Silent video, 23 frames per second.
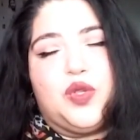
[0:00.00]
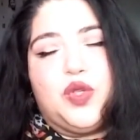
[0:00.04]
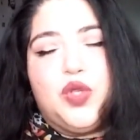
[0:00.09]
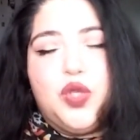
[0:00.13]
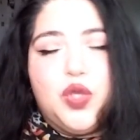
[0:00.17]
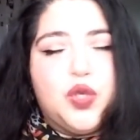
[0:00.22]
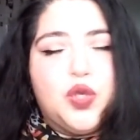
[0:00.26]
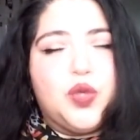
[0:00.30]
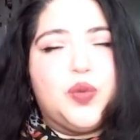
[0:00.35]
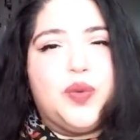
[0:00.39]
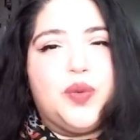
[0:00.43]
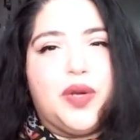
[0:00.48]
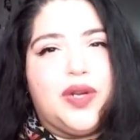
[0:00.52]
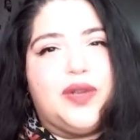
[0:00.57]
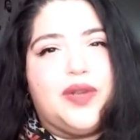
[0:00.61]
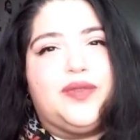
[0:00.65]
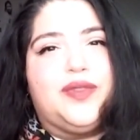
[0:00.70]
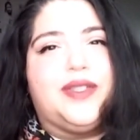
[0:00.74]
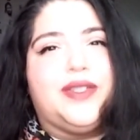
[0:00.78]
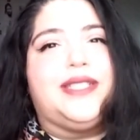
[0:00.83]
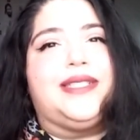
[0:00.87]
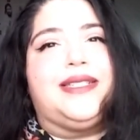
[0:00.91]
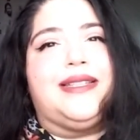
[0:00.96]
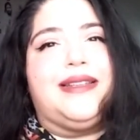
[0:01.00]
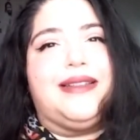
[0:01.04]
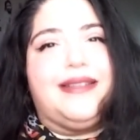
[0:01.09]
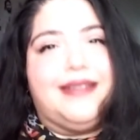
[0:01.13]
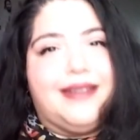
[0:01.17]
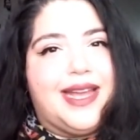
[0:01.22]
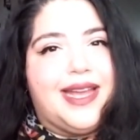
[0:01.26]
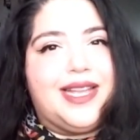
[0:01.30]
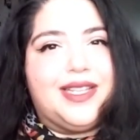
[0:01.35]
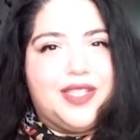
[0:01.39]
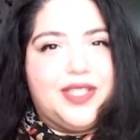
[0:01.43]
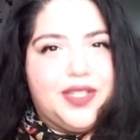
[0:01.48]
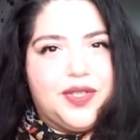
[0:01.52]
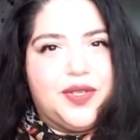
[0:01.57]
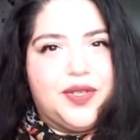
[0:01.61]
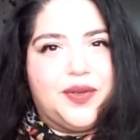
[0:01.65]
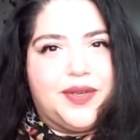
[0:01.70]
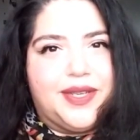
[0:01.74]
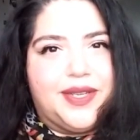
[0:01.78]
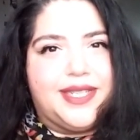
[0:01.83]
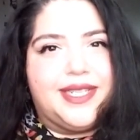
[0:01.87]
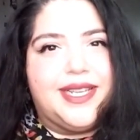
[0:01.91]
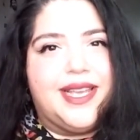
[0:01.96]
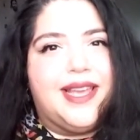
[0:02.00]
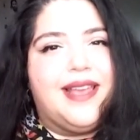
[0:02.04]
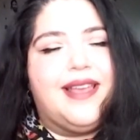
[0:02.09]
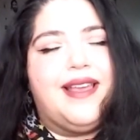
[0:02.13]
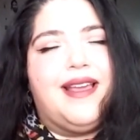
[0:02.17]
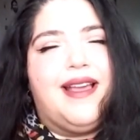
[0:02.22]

too perfect not to do it.